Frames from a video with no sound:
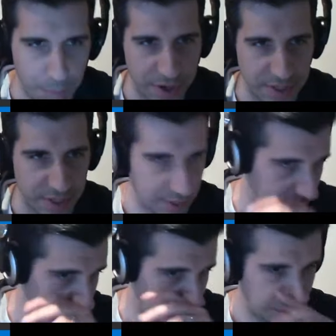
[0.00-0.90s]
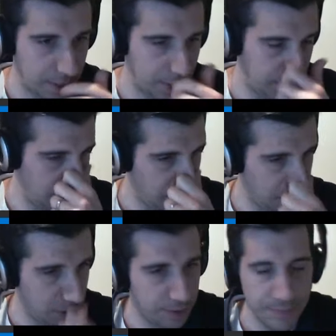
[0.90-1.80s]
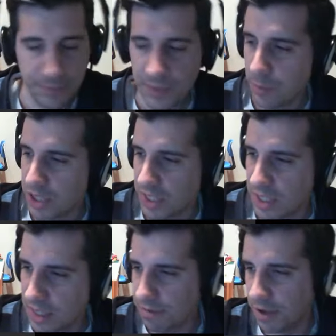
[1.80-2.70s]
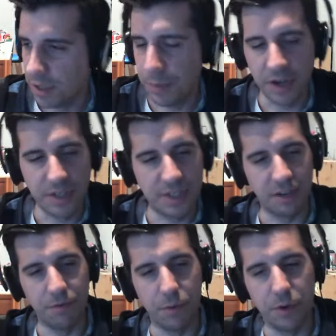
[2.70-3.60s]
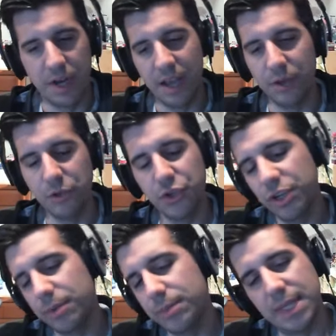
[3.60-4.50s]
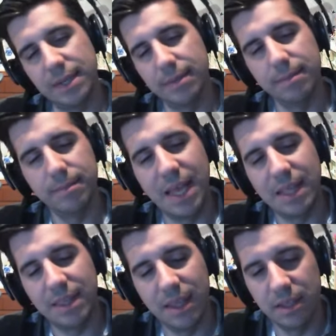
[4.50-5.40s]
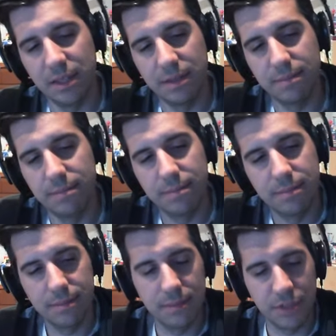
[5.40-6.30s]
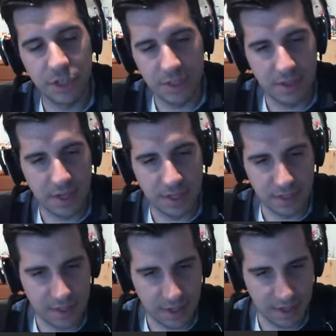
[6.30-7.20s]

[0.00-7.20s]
parsing this. I'm using the default parsing for IO streams, and that thing just doesn't,